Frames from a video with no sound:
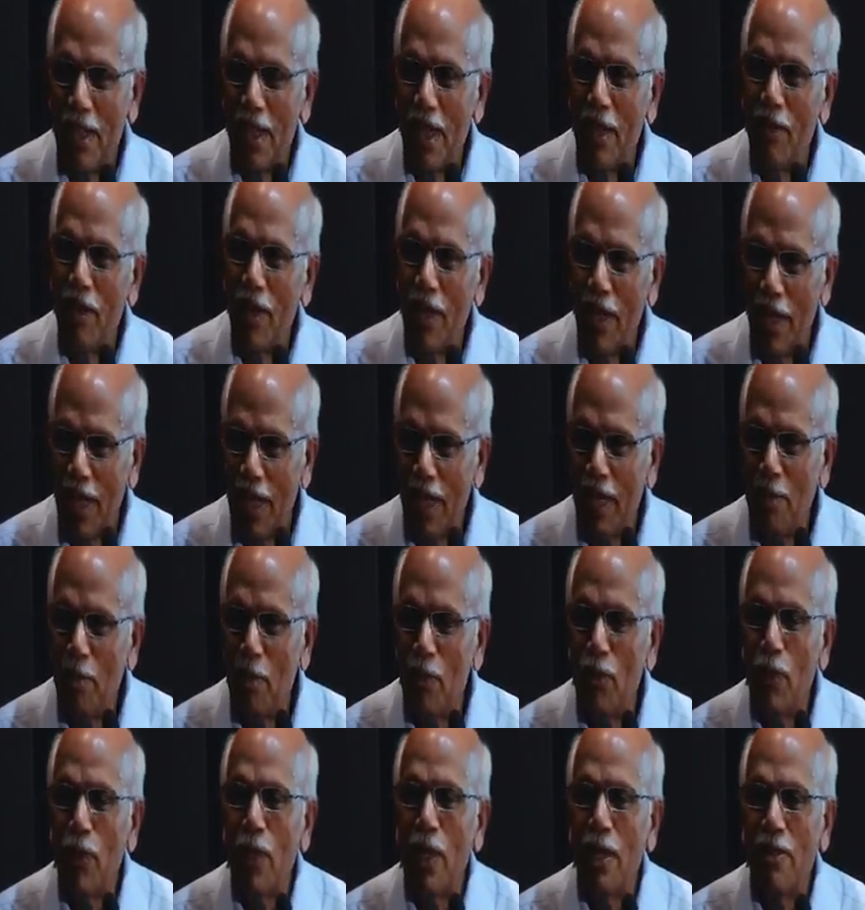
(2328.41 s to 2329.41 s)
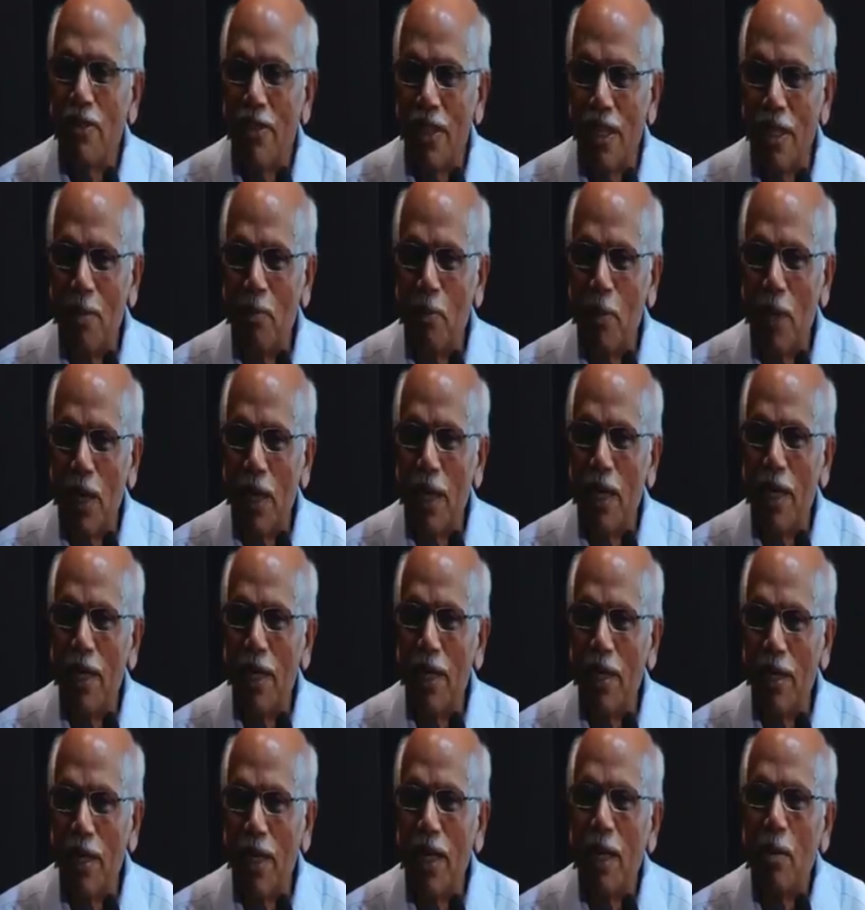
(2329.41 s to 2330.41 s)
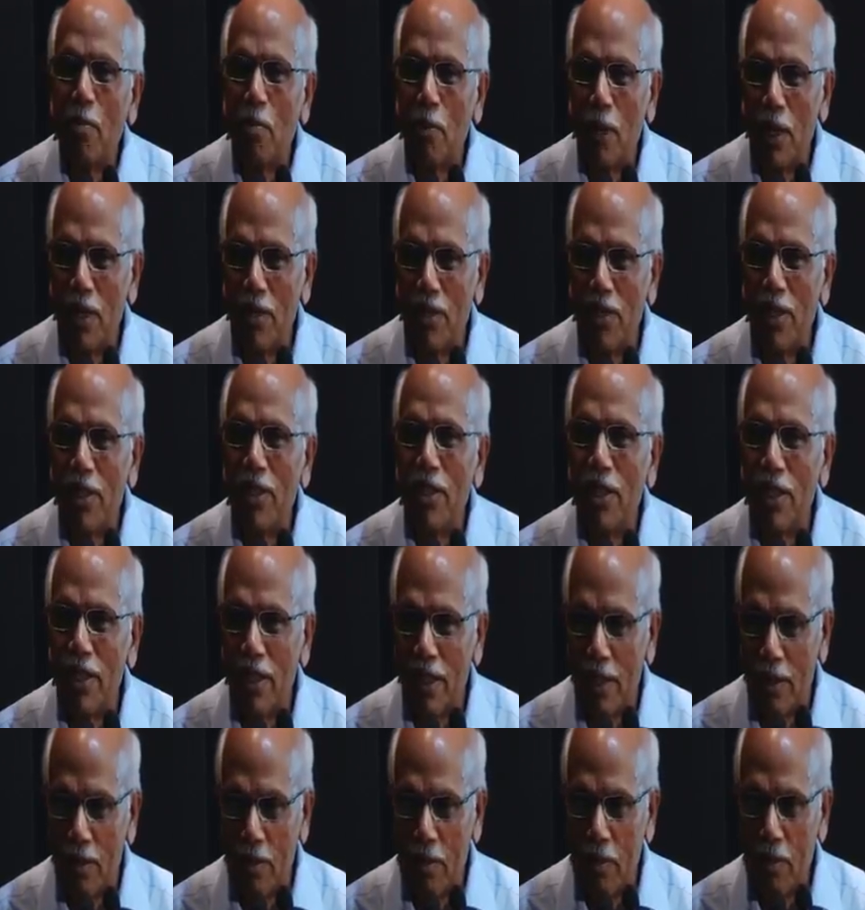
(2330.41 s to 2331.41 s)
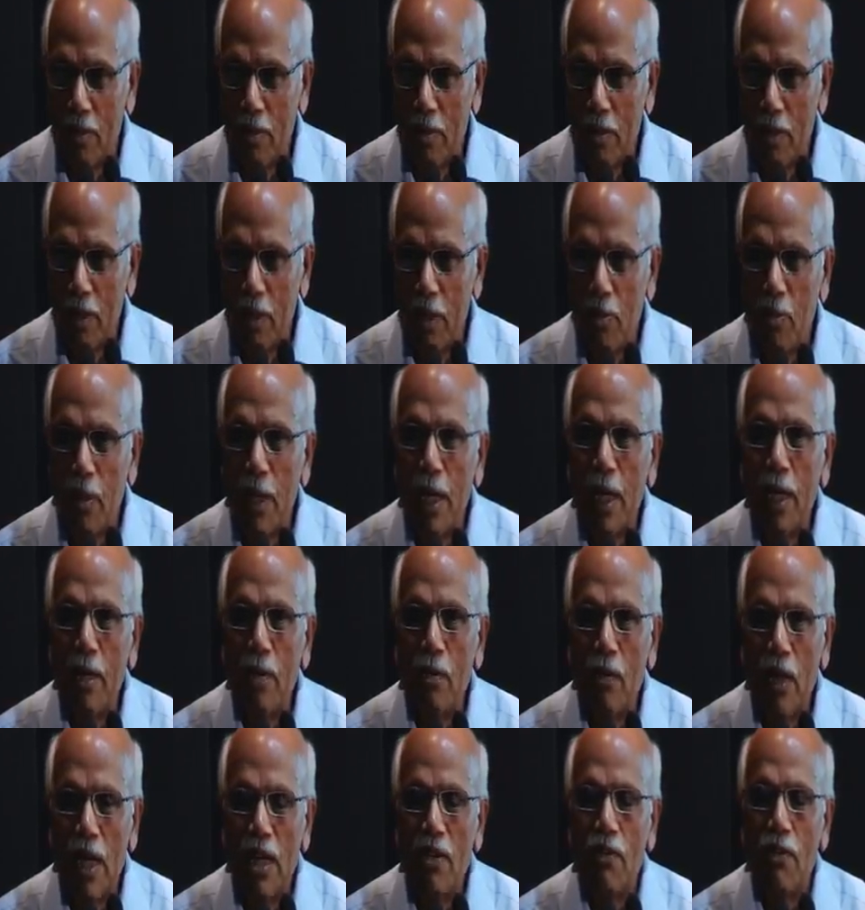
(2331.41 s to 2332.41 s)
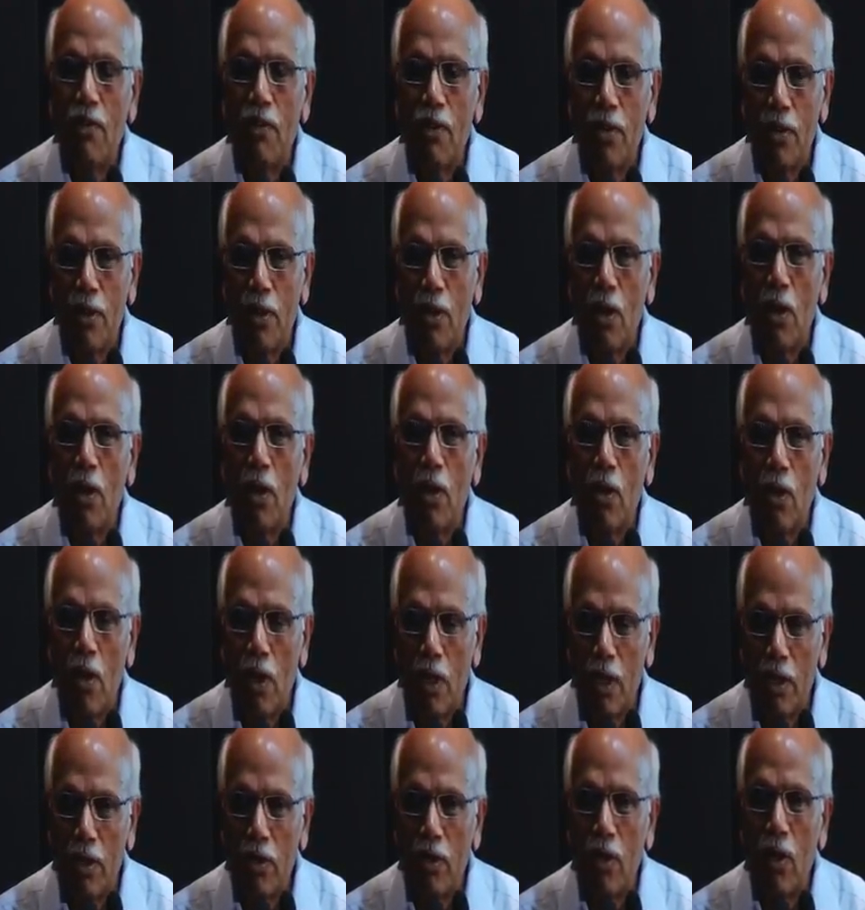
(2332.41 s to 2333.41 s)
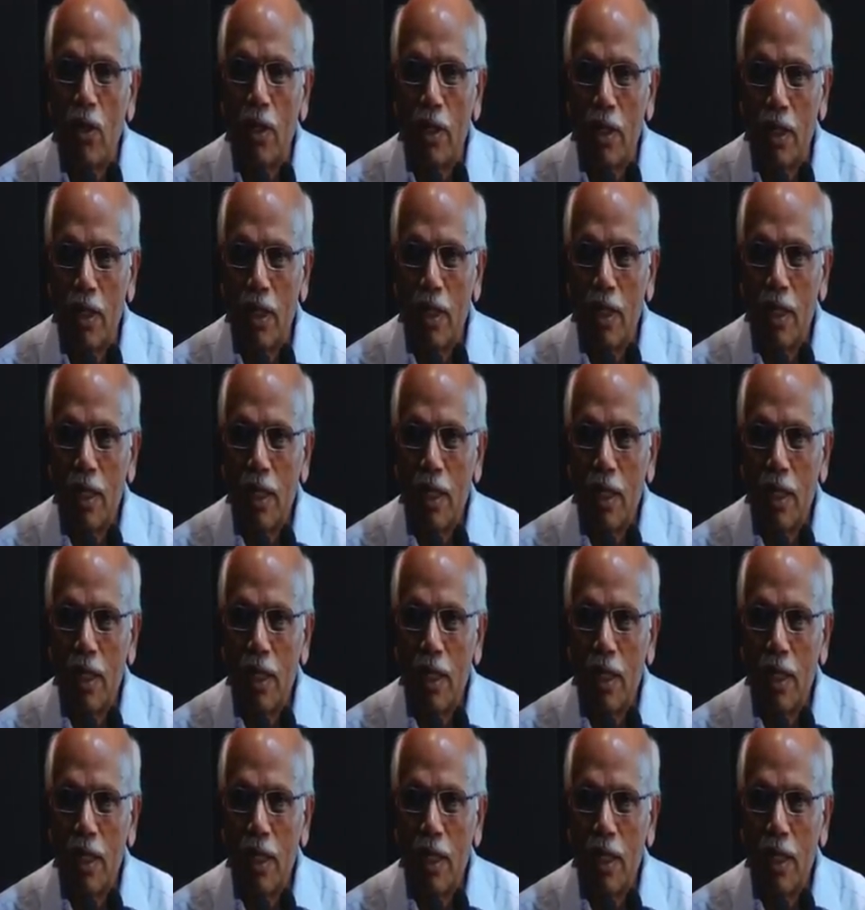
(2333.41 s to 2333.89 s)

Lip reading: Every night before I sleep, I ring up my 3 children. Because my wife, God thought